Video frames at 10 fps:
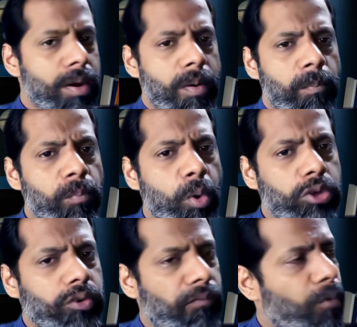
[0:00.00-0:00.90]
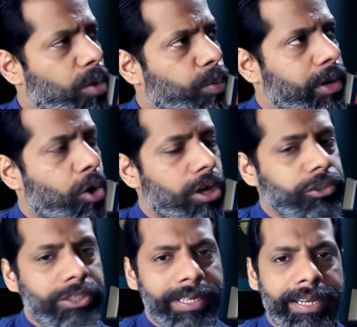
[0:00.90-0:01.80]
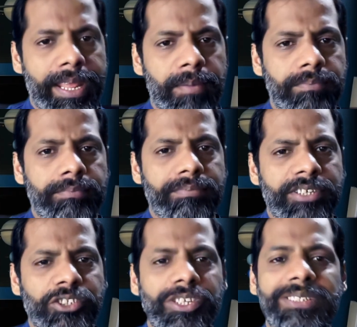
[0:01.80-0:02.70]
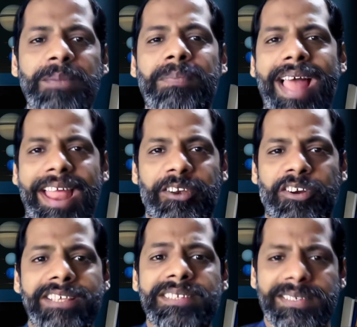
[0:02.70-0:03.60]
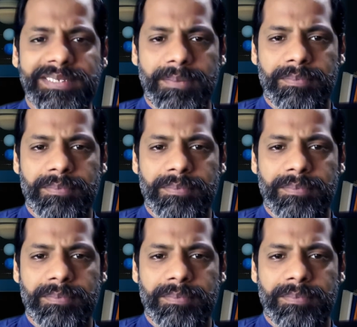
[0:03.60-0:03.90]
most of what we call GTM is just a plan, not a system.